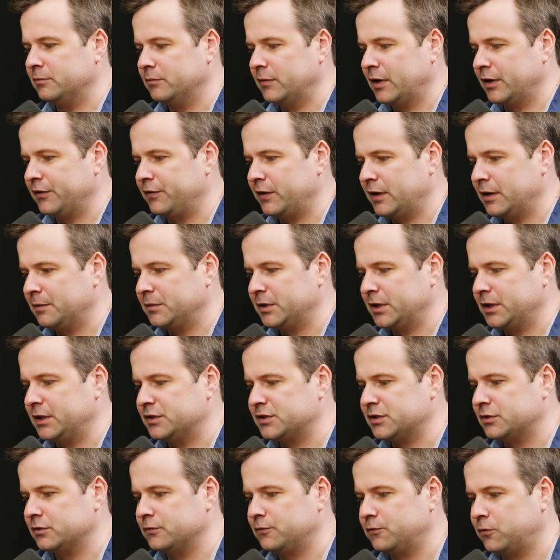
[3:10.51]
my
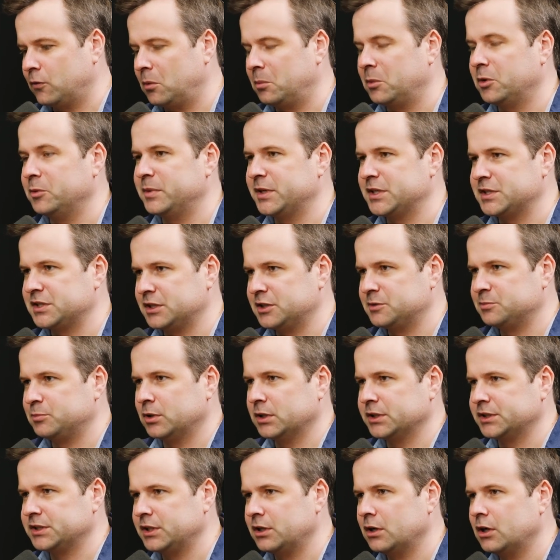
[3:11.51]
family's former business,
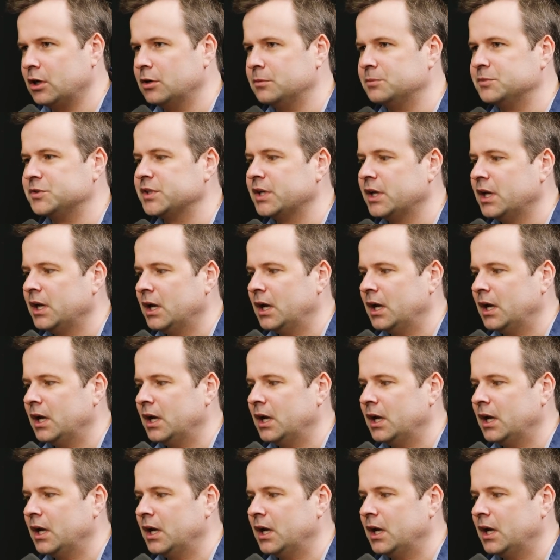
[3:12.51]
Pulte Homes.